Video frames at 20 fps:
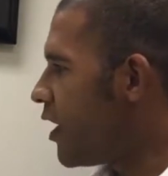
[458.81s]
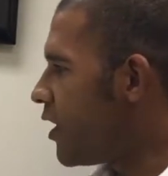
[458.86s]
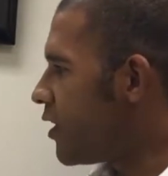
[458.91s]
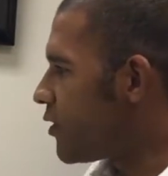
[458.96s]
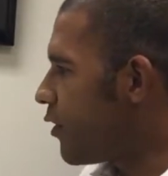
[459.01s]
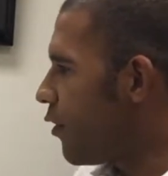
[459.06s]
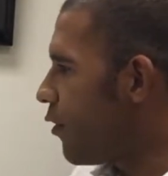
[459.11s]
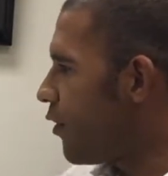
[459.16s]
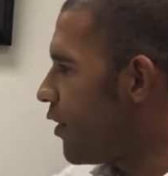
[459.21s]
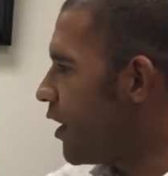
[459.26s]

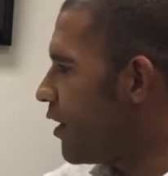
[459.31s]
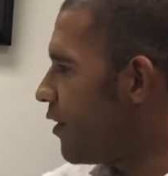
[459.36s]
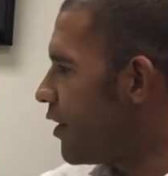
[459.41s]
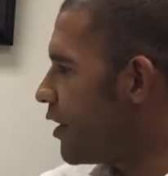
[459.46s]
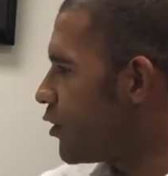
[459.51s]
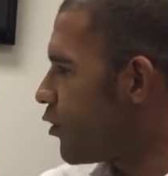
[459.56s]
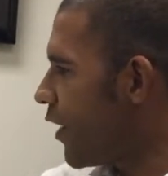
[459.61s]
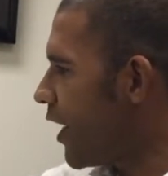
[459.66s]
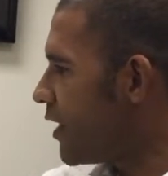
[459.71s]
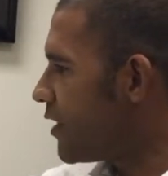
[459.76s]
So the
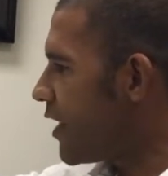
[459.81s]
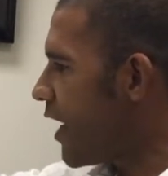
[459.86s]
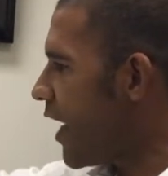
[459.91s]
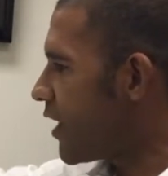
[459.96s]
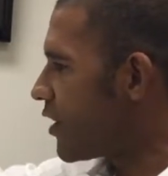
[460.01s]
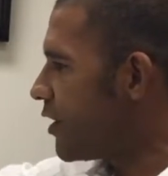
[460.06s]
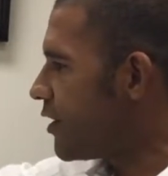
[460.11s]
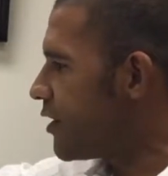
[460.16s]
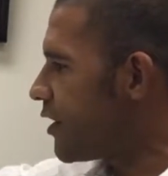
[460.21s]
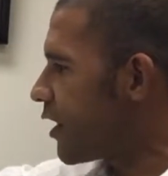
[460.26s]

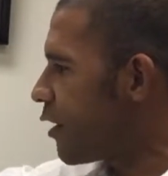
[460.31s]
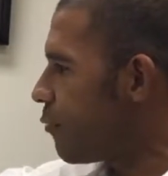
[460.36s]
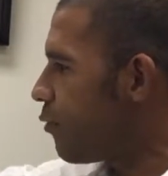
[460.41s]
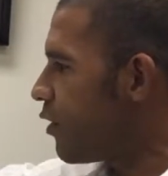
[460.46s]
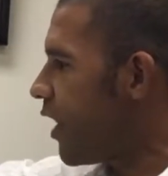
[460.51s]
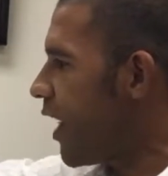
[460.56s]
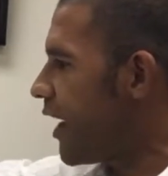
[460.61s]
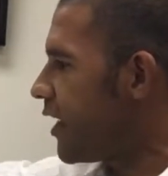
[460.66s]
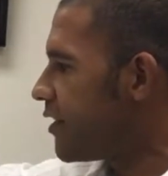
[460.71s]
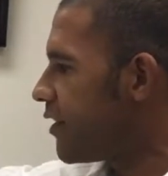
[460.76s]
transactions, the
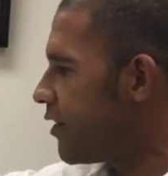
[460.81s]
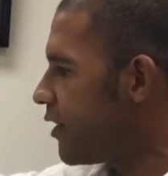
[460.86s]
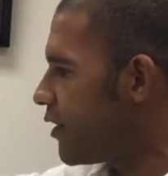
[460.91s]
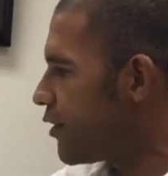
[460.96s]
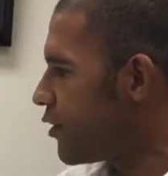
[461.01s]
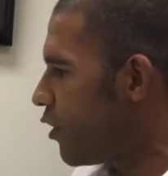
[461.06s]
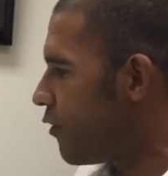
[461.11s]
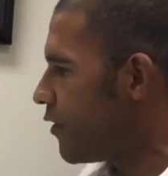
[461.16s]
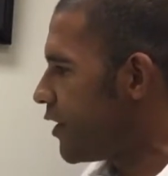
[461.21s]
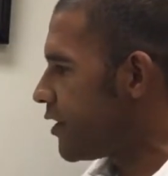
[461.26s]
compliance, and the
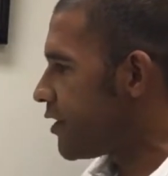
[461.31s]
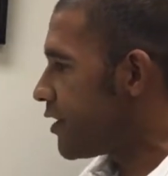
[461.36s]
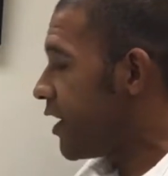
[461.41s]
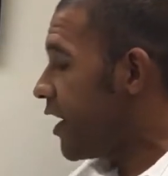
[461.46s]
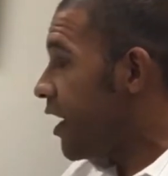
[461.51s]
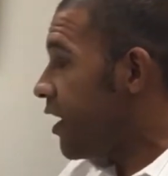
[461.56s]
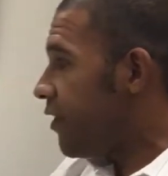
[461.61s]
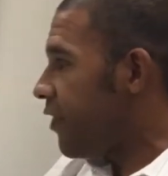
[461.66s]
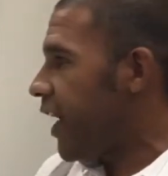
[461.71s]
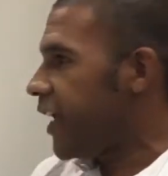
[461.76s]
service,
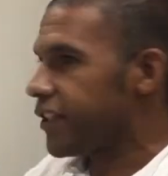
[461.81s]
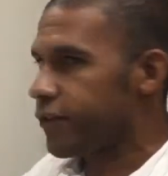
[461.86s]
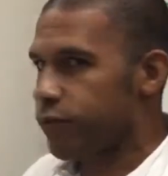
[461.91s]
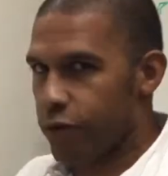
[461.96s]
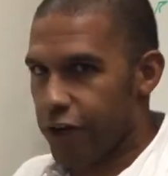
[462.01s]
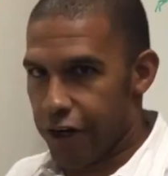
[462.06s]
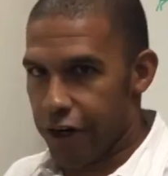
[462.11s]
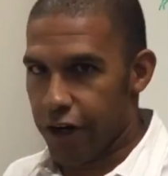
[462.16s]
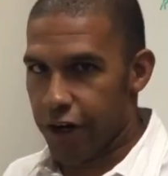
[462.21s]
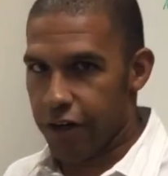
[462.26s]
that's
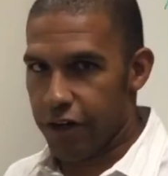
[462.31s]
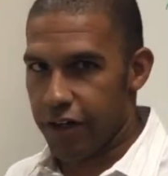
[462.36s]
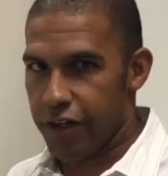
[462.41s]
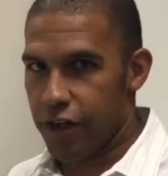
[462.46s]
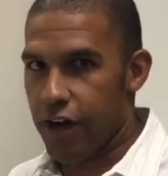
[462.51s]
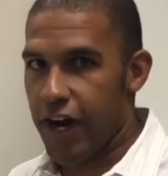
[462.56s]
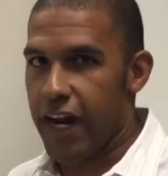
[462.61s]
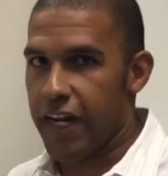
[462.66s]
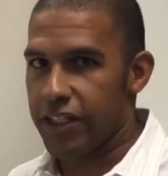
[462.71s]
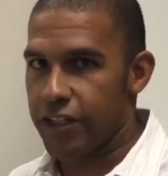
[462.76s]
where
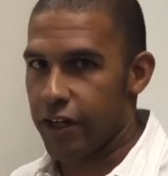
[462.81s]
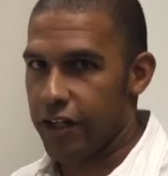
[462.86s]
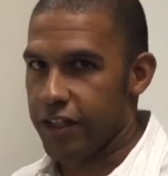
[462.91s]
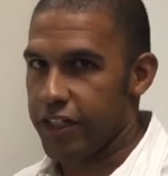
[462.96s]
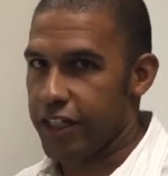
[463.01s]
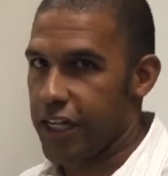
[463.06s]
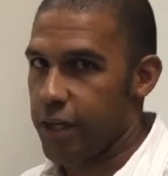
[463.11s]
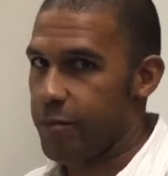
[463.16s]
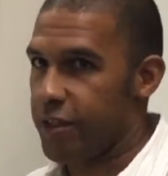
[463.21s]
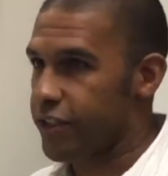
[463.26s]
your HR
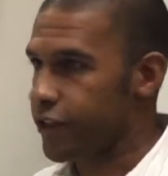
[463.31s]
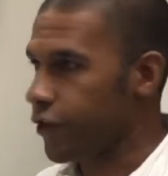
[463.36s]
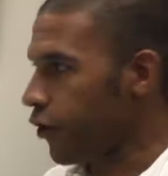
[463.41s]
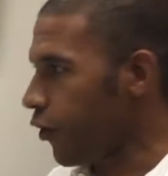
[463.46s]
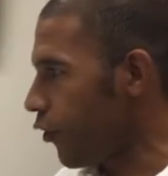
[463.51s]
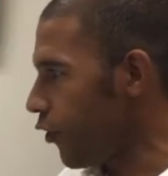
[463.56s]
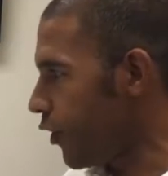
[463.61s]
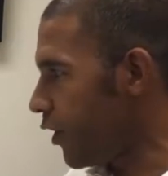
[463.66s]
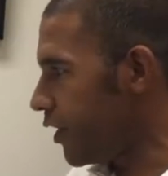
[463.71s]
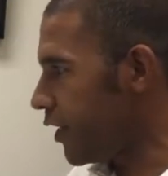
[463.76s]
team is
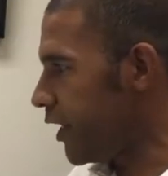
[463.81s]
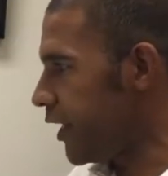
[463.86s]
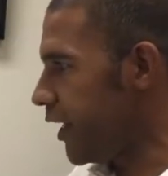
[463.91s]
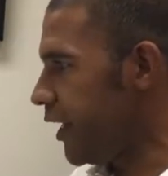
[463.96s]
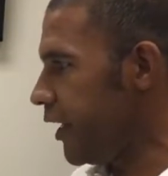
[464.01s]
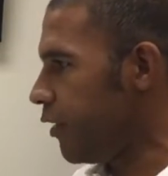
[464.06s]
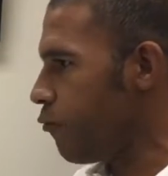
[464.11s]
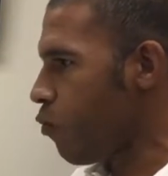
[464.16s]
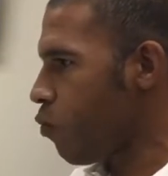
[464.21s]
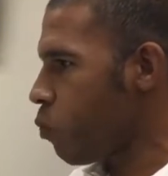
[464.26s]

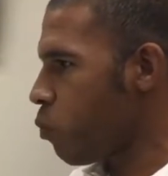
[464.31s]
currently